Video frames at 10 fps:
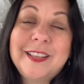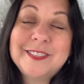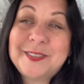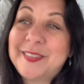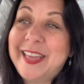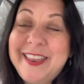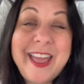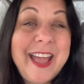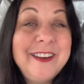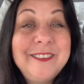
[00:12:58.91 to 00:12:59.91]
So then
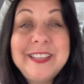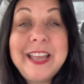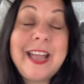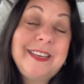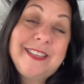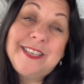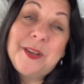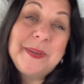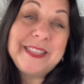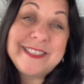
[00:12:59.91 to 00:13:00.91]
I really, I didn't know
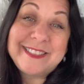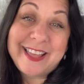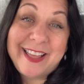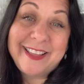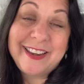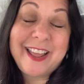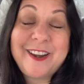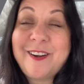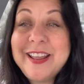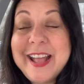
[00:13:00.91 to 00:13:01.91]
what they said. I'd
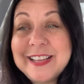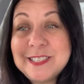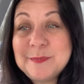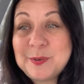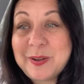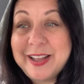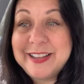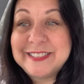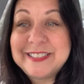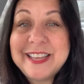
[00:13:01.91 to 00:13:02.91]
already asked him
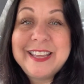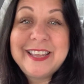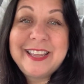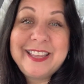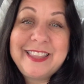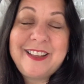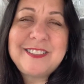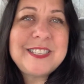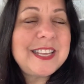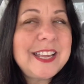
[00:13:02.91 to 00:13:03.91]
twice. And I was
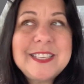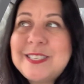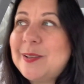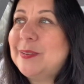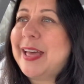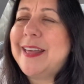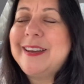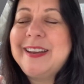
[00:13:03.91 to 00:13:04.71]
just like, it's so loud in